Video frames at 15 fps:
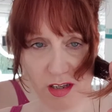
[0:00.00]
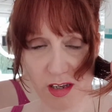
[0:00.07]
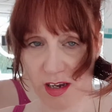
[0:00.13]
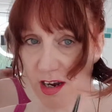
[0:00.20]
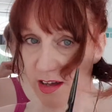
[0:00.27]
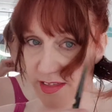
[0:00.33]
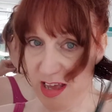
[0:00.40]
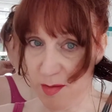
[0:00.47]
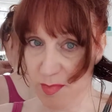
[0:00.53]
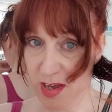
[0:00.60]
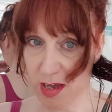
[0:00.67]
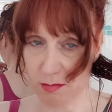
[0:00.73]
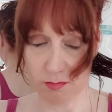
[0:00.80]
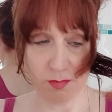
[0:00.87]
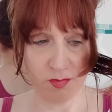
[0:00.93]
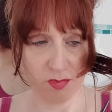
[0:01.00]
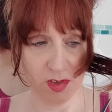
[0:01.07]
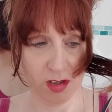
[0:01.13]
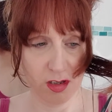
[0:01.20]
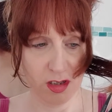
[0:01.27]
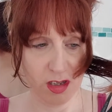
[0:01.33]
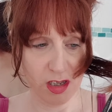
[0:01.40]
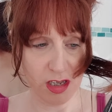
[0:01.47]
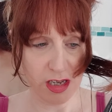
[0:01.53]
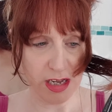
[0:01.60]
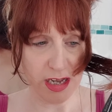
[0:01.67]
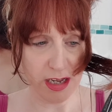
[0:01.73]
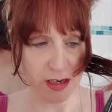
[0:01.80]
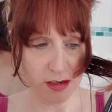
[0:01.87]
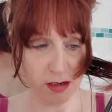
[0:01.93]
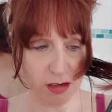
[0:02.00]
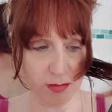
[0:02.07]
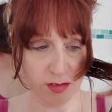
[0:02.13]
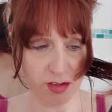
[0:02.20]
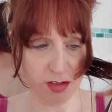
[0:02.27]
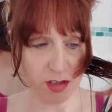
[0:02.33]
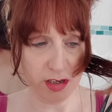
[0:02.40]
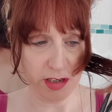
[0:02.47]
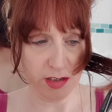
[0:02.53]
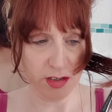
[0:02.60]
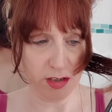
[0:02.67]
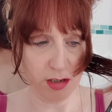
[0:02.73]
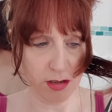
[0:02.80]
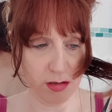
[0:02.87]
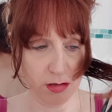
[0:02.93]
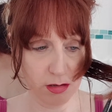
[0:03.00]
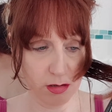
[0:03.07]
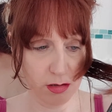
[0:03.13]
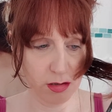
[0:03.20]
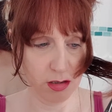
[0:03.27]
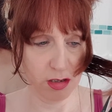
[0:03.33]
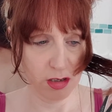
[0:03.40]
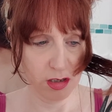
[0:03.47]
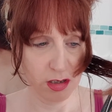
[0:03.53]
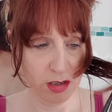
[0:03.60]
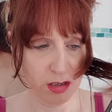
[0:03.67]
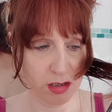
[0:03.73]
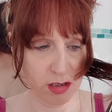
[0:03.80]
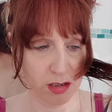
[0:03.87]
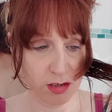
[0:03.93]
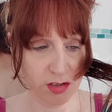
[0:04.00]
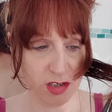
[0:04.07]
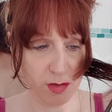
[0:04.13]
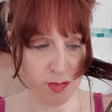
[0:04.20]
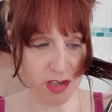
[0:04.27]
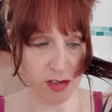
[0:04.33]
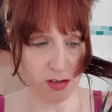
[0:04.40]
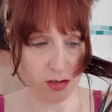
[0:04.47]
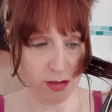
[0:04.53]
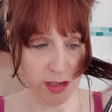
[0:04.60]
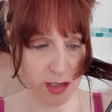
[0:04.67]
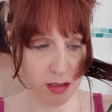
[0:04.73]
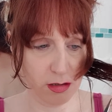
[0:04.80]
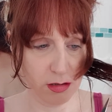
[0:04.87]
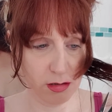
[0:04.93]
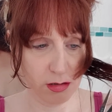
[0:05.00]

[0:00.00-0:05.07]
cut that bit, and I'm just going to chip into it